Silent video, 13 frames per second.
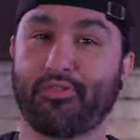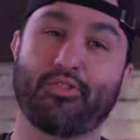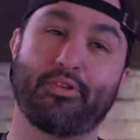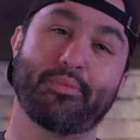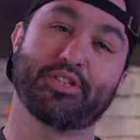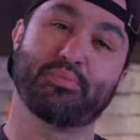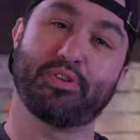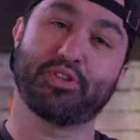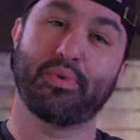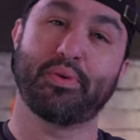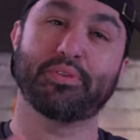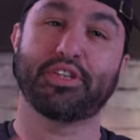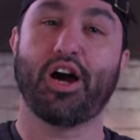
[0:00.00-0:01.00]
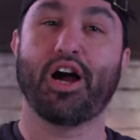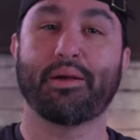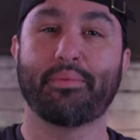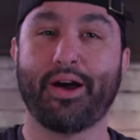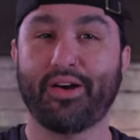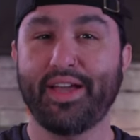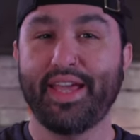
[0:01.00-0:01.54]
performance, which we will talk
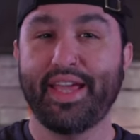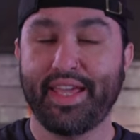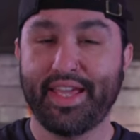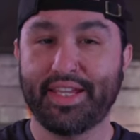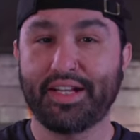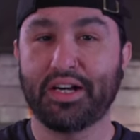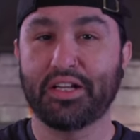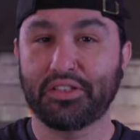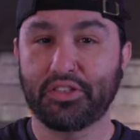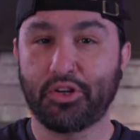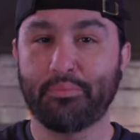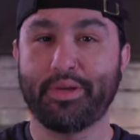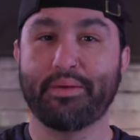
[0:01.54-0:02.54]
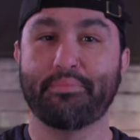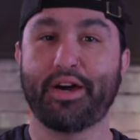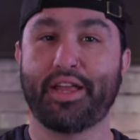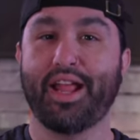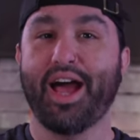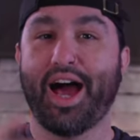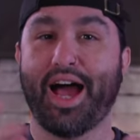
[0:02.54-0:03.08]
about in a little bit,
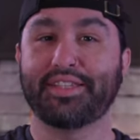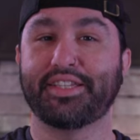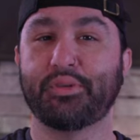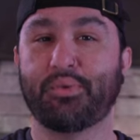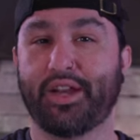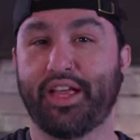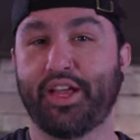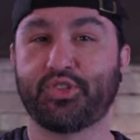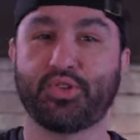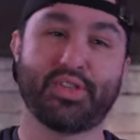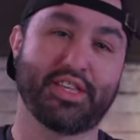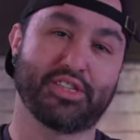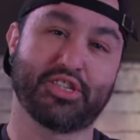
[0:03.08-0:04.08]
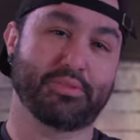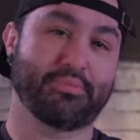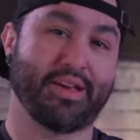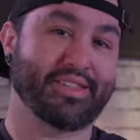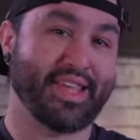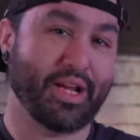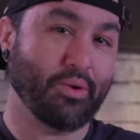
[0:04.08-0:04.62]
but I did wanna intro this just
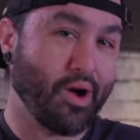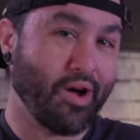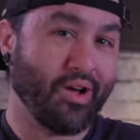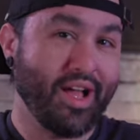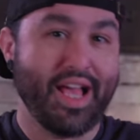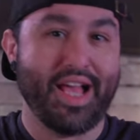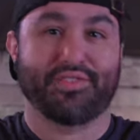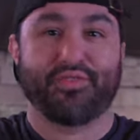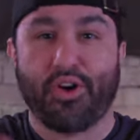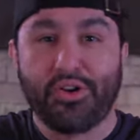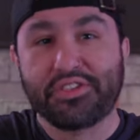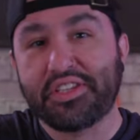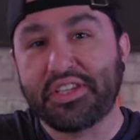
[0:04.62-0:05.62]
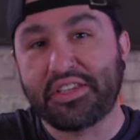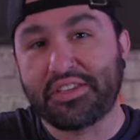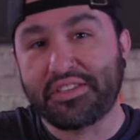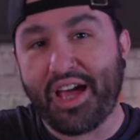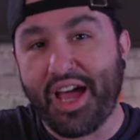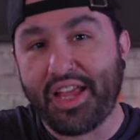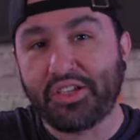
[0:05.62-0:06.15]
by saying, well, as far as the
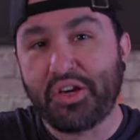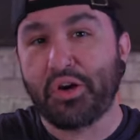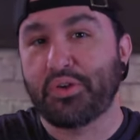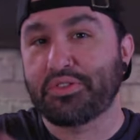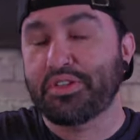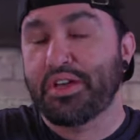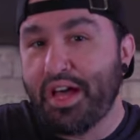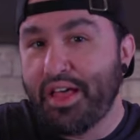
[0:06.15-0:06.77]
design goes,